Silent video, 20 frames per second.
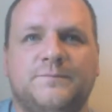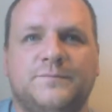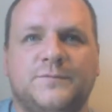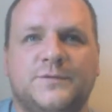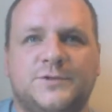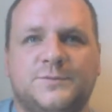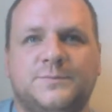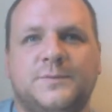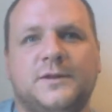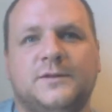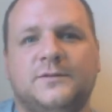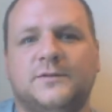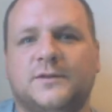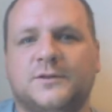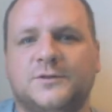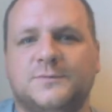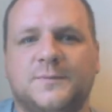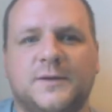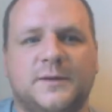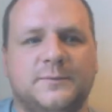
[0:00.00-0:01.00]
speak to
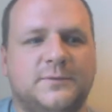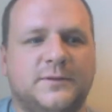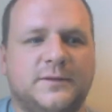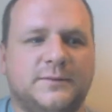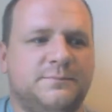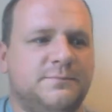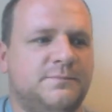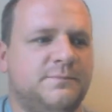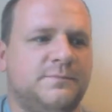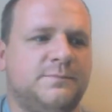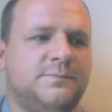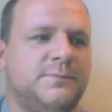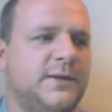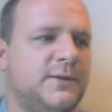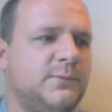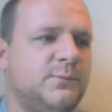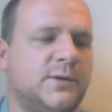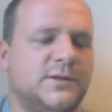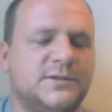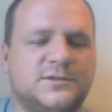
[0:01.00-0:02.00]
those people, be
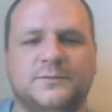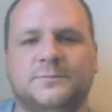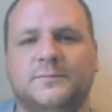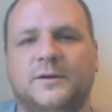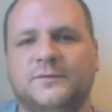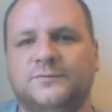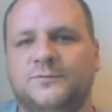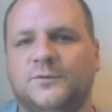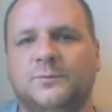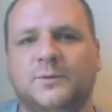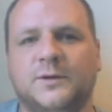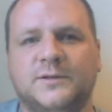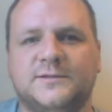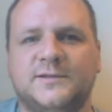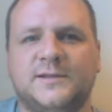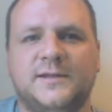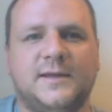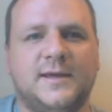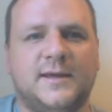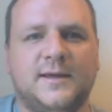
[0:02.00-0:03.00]
it once a month or once a
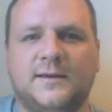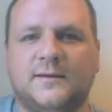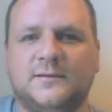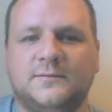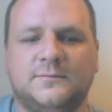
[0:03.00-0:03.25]
year,